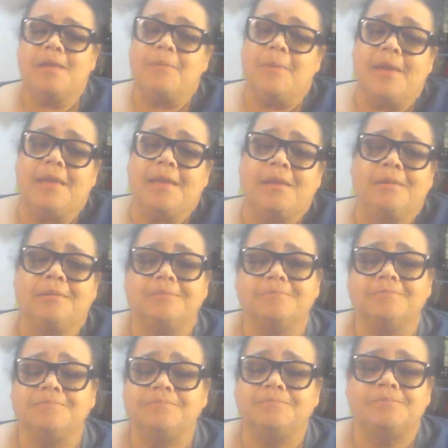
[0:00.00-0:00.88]
anyway,
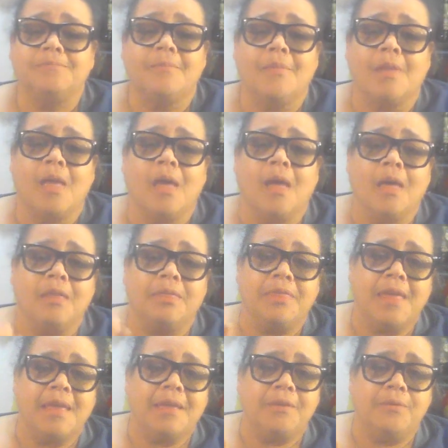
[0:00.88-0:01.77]

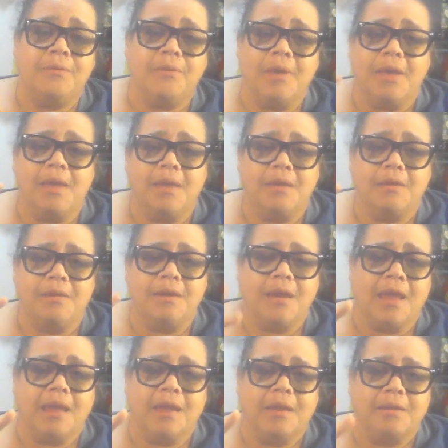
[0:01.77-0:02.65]
thank you and good
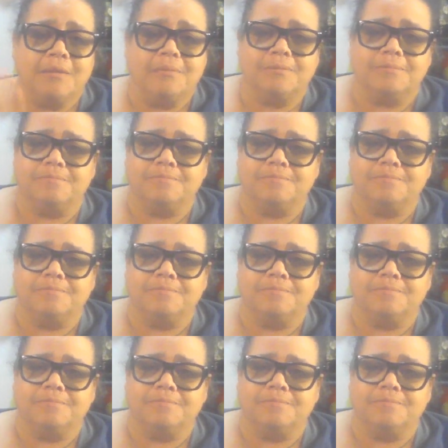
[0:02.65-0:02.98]
night.